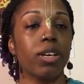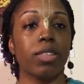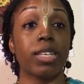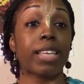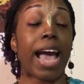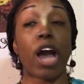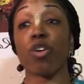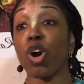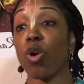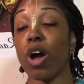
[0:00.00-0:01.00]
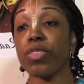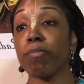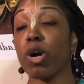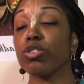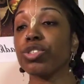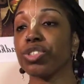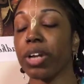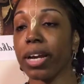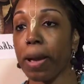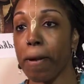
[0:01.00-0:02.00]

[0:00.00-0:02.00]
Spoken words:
this arrow on the bowstring.